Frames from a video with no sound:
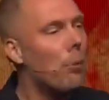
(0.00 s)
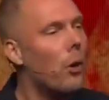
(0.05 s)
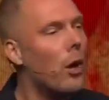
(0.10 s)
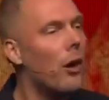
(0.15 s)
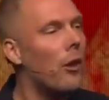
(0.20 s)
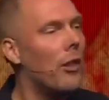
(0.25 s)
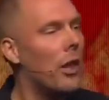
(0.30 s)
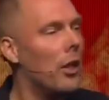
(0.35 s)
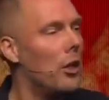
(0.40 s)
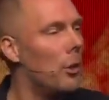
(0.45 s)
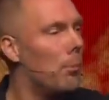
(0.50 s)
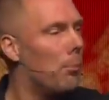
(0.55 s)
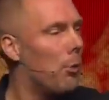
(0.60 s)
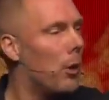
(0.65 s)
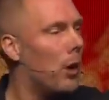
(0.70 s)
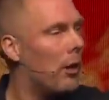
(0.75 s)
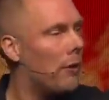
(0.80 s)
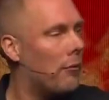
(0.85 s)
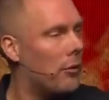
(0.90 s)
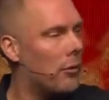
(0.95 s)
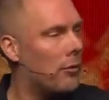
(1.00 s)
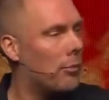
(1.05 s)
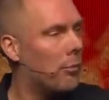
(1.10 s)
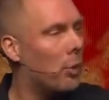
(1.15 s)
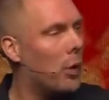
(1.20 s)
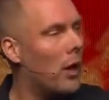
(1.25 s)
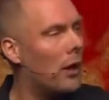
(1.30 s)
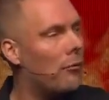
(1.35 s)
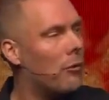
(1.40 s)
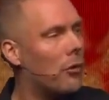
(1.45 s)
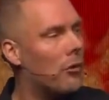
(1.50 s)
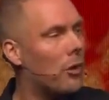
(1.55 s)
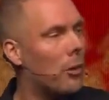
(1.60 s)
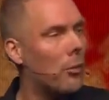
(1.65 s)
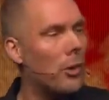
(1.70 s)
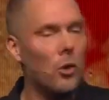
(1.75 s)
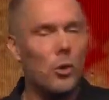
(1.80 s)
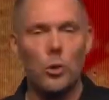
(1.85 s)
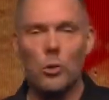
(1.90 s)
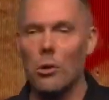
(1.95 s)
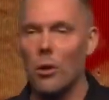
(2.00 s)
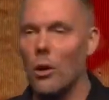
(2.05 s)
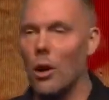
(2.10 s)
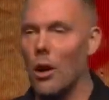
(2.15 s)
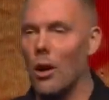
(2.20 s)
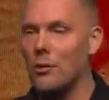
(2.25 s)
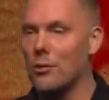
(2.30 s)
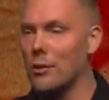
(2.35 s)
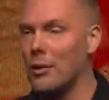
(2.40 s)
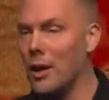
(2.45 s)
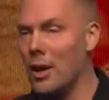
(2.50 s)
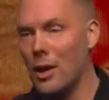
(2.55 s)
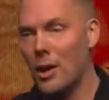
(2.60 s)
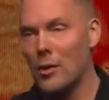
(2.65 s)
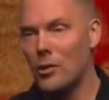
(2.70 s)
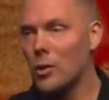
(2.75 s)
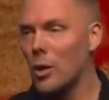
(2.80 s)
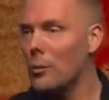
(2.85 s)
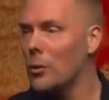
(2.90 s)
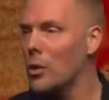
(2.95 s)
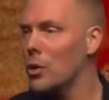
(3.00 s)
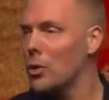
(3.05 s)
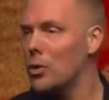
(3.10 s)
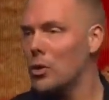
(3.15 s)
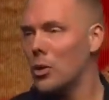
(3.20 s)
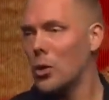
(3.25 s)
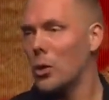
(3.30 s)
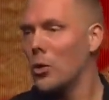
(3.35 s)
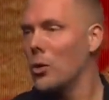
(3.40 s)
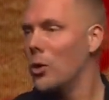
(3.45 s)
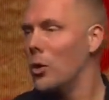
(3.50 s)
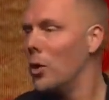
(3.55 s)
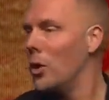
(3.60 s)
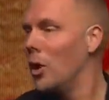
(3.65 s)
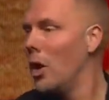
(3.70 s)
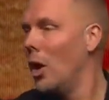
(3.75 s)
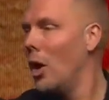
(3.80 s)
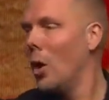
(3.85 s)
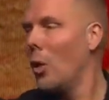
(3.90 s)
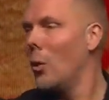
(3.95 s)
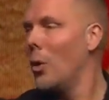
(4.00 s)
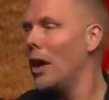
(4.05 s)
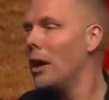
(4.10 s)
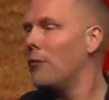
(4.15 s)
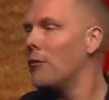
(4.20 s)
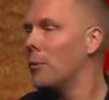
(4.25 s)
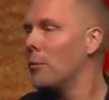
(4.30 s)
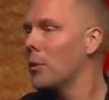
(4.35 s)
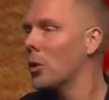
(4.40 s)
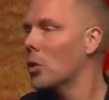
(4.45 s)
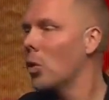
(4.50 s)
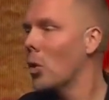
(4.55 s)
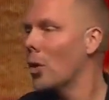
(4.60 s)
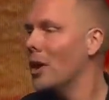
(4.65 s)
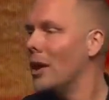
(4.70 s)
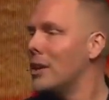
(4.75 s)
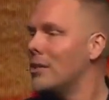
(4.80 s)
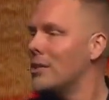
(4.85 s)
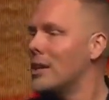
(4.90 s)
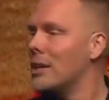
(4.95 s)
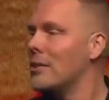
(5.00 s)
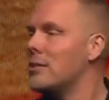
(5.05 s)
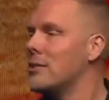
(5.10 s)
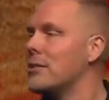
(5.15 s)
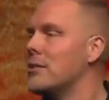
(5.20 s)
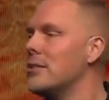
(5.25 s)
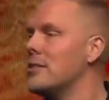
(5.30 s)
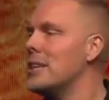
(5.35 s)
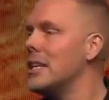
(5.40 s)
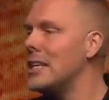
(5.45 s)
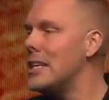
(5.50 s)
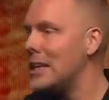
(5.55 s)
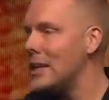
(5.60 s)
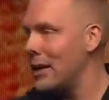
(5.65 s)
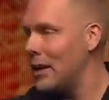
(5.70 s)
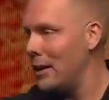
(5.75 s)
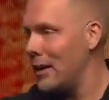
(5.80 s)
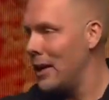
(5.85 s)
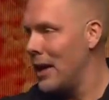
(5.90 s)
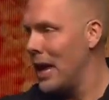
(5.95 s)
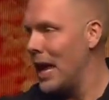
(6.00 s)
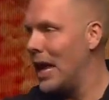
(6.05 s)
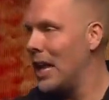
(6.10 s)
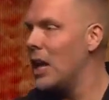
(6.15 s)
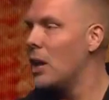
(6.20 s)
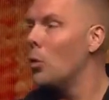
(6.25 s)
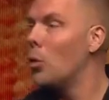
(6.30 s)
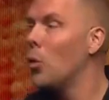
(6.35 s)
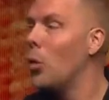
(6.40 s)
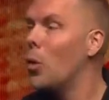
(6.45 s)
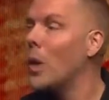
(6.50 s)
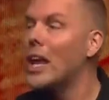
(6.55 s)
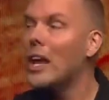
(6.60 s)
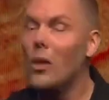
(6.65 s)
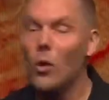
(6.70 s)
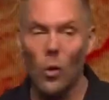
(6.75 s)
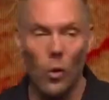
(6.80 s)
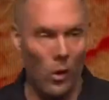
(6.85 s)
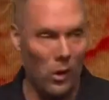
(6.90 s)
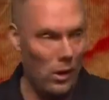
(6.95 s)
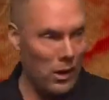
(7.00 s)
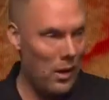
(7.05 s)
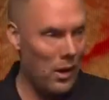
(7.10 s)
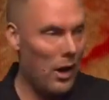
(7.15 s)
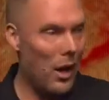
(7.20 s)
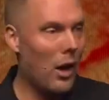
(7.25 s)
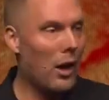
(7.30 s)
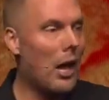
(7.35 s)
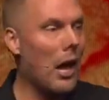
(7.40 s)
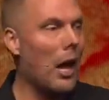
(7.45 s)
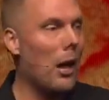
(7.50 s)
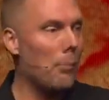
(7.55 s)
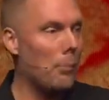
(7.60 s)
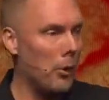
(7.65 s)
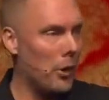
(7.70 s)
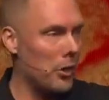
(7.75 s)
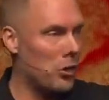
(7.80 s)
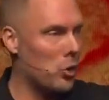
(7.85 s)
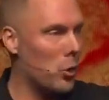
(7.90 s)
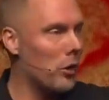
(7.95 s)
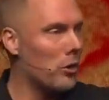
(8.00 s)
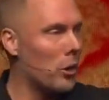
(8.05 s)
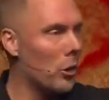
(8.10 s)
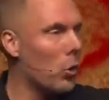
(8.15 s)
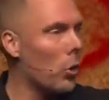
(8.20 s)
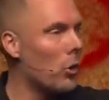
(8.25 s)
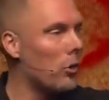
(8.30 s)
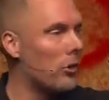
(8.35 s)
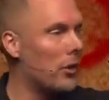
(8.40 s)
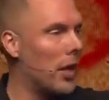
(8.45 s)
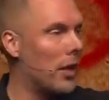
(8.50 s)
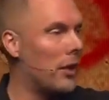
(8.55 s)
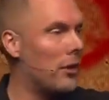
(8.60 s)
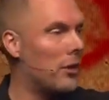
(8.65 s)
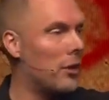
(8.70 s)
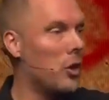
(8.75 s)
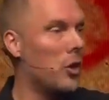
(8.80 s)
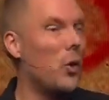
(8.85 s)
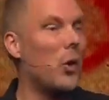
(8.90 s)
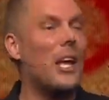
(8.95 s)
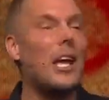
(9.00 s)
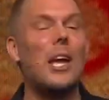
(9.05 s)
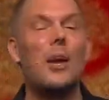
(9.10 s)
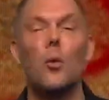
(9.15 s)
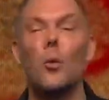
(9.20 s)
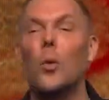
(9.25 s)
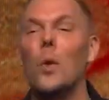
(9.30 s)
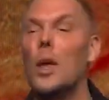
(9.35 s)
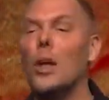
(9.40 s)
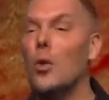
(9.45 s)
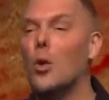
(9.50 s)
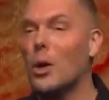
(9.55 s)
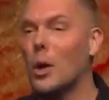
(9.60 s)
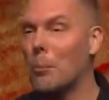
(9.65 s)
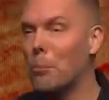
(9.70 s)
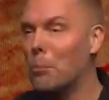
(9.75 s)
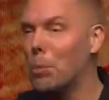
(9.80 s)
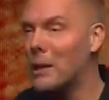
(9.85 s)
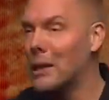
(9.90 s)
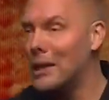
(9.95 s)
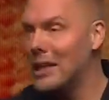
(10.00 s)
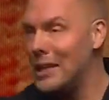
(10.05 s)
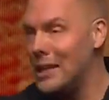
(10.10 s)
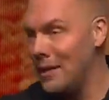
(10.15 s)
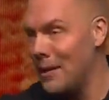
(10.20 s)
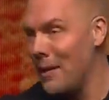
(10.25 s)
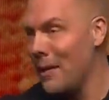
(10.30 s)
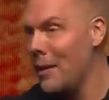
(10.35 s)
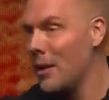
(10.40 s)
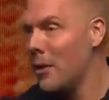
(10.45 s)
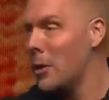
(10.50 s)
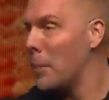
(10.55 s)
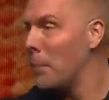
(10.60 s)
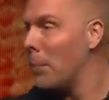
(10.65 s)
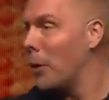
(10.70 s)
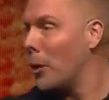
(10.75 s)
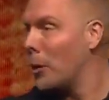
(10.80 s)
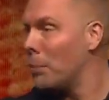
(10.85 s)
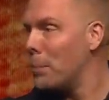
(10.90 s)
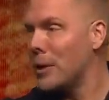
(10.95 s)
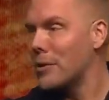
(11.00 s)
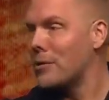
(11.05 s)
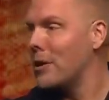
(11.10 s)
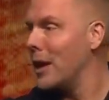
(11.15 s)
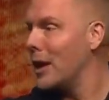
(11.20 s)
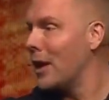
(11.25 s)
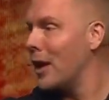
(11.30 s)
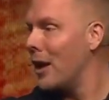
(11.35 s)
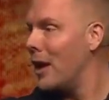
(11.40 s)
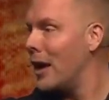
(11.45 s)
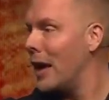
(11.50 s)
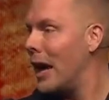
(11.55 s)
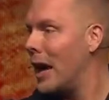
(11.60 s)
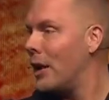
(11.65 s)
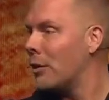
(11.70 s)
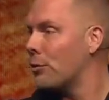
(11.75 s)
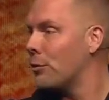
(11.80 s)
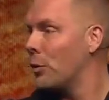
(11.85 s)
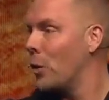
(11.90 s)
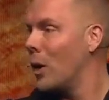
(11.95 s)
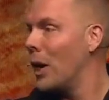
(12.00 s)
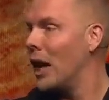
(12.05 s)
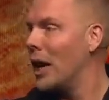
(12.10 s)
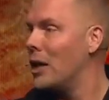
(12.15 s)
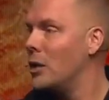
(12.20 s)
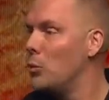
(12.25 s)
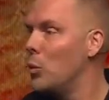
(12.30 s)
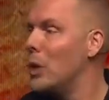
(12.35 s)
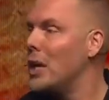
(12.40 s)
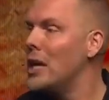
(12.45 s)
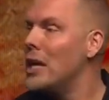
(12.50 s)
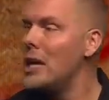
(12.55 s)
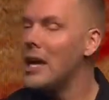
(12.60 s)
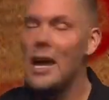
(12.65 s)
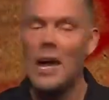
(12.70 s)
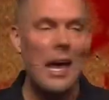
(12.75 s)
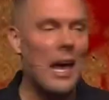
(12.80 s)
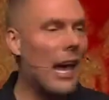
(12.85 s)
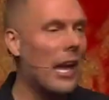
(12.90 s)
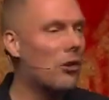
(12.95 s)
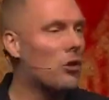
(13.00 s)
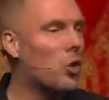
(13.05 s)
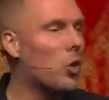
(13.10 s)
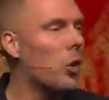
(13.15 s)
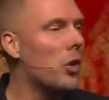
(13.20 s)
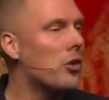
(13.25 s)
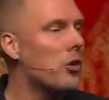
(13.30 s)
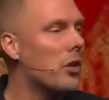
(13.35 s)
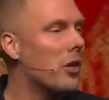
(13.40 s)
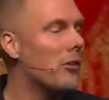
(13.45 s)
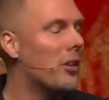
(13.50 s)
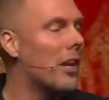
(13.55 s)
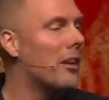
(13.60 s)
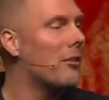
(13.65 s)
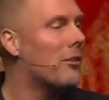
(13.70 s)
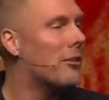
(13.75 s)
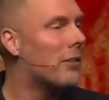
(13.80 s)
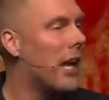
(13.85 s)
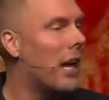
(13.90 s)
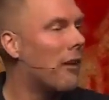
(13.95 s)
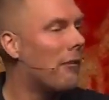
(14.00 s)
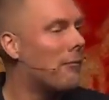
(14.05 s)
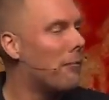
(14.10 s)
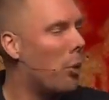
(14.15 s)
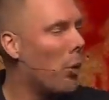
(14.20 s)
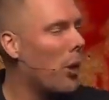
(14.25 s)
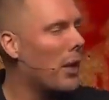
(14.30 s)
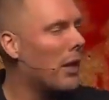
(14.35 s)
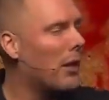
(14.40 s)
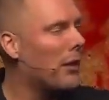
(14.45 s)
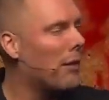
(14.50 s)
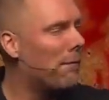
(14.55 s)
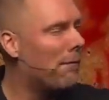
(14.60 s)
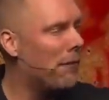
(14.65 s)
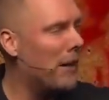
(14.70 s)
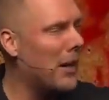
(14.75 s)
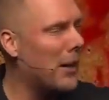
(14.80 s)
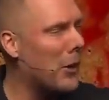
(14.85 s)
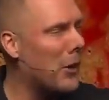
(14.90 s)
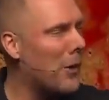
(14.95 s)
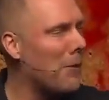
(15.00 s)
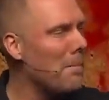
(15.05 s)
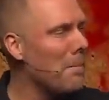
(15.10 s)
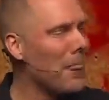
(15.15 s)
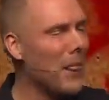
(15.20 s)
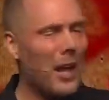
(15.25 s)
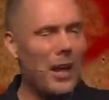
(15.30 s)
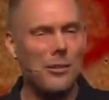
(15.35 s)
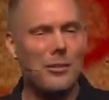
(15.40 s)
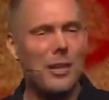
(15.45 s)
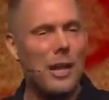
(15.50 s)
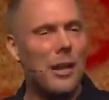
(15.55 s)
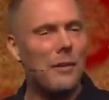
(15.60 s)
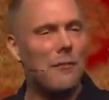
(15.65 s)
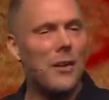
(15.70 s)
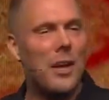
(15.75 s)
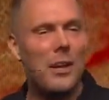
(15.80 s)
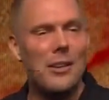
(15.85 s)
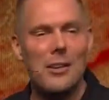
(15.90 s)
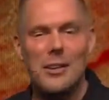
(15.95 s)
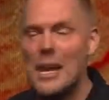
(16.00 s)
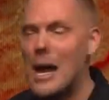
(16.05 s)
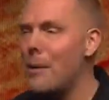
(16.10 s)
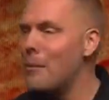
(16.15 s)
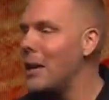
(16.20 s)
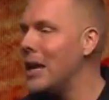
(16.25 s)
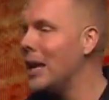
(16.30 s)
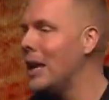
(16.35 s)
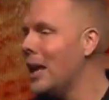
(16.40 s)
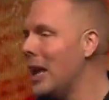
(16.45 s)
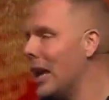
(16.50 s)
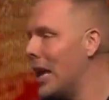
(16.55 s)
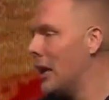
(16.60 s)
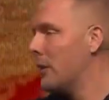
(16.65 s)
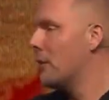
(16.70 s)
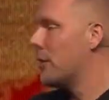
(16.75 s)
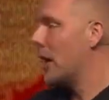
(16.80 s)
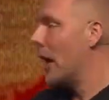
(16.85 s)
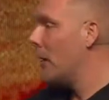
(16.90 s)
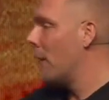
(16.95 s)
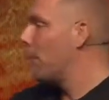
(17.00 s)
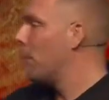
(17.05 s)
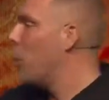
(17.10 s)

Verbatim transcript: prayer that you pray for someone who's lost, someone who's turned their away from the Lord is a seed. And it will accomplish what the Lord sent it to do. It will complete the purpose that God has for it. And we as Christians, instead of pointing the finger, instead of condemning, instead